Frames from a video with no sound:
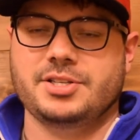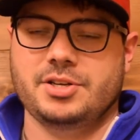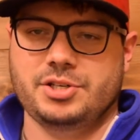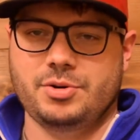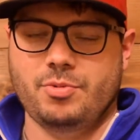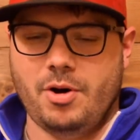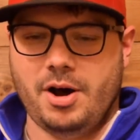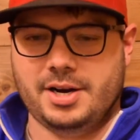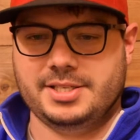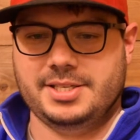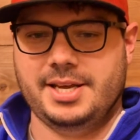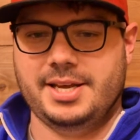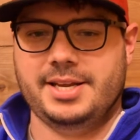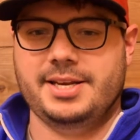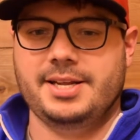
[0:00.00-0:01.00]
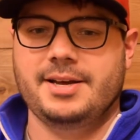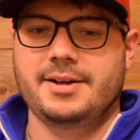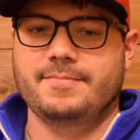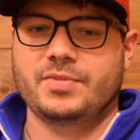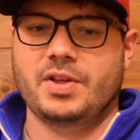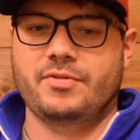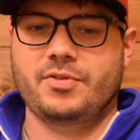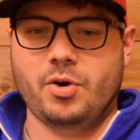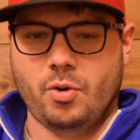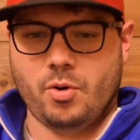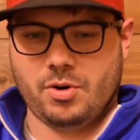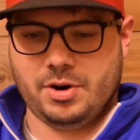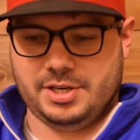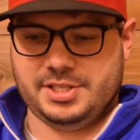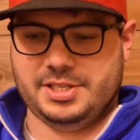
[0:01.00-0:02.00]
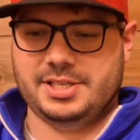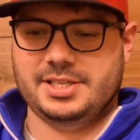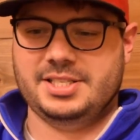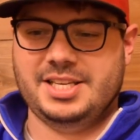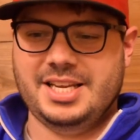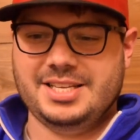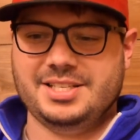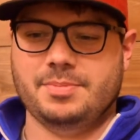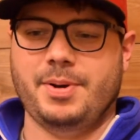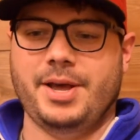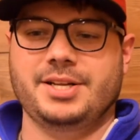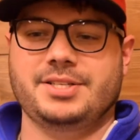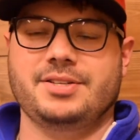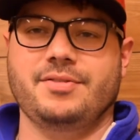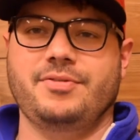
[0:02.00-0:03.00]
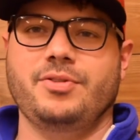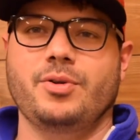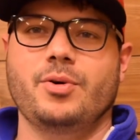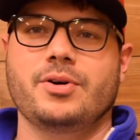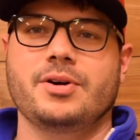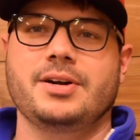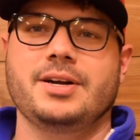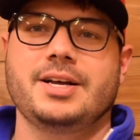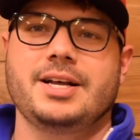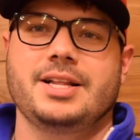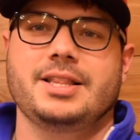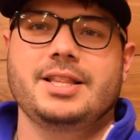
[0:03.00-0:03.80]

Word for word: So she walks in, of course, sees the pants on the floor,